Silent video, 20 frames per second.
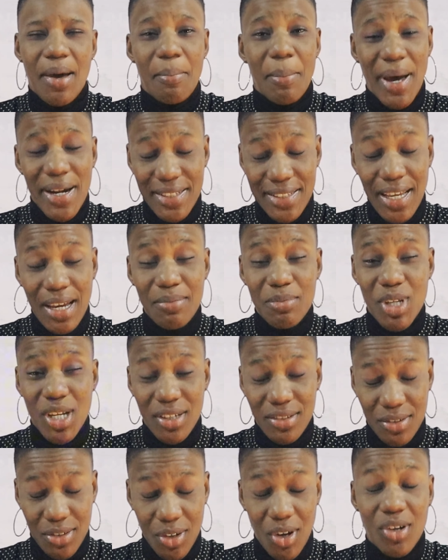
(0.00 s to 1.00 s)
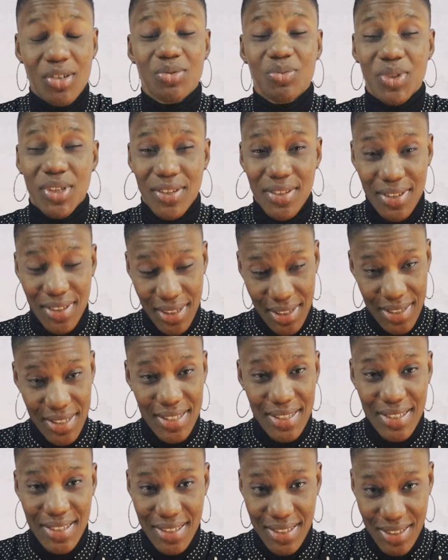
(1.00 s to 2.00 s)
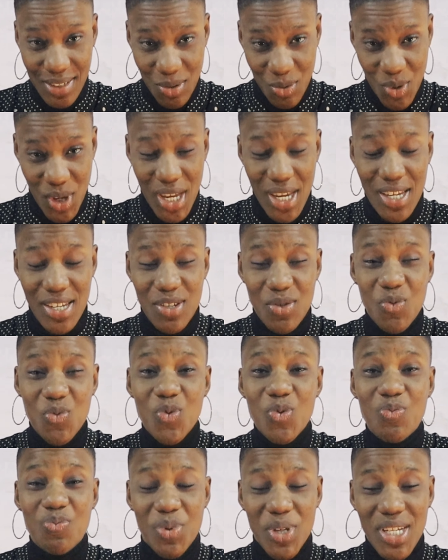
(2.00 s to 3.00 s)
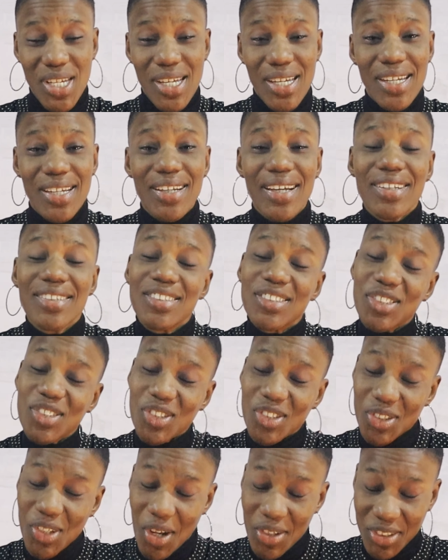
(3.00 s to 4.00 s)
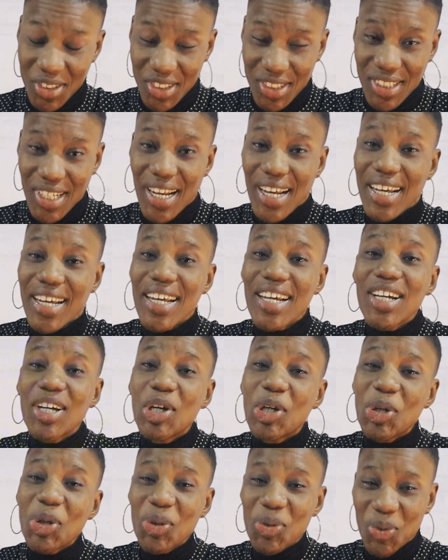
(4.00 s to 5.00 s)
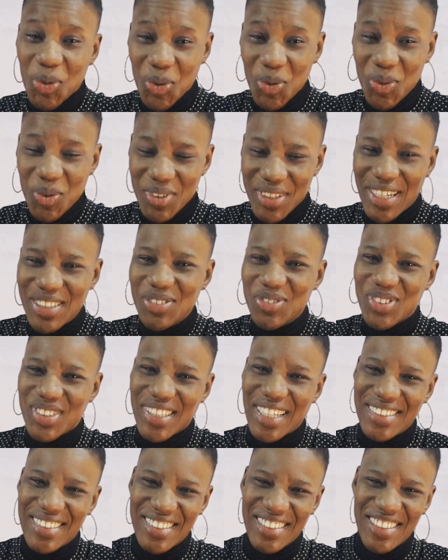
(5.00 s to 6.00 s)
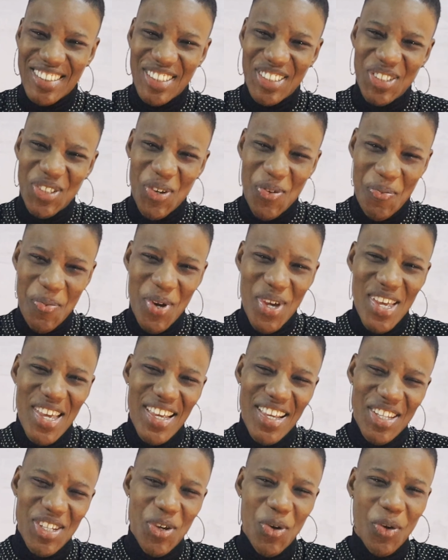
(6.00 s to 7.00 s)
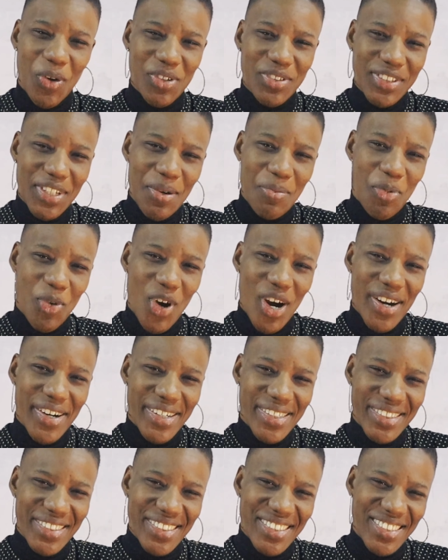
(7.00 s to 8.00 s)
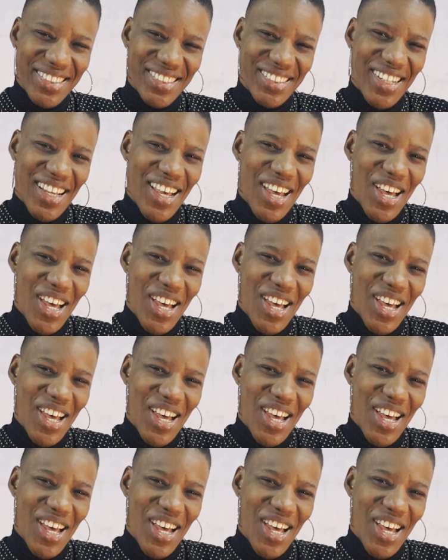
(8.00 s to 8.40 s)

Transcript: By the time you're done with this, okay, you will be such a guru that you start teaching your contemporaries.